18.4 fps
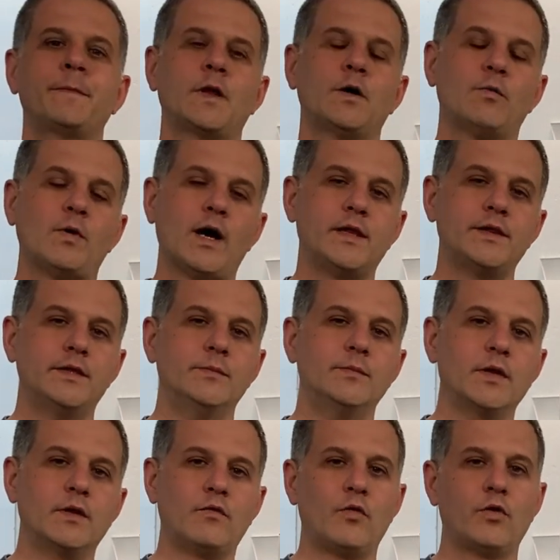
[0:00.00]
while the
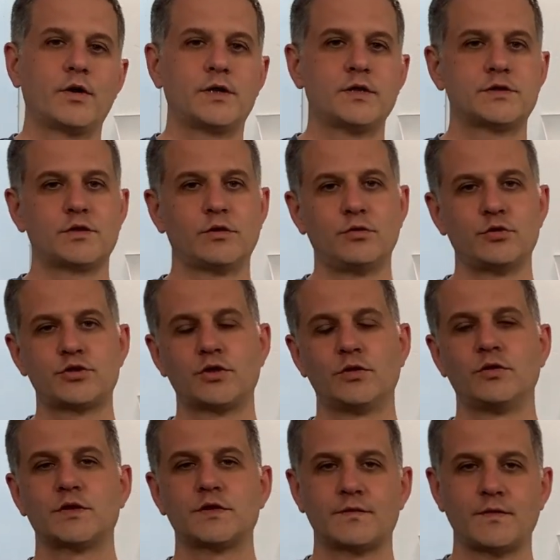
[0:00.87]
Milwaukee
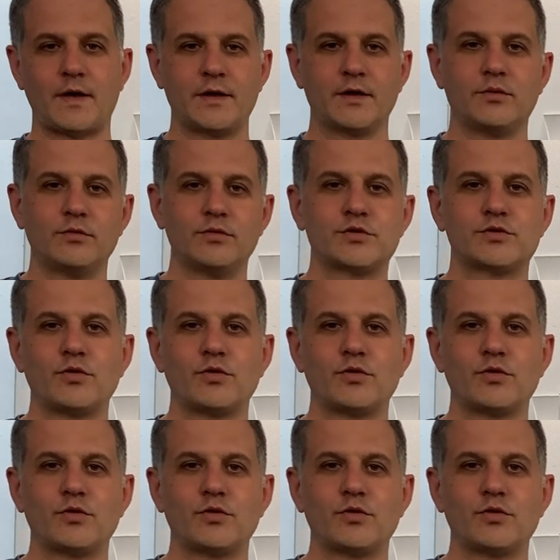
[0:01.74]
solution looks very good.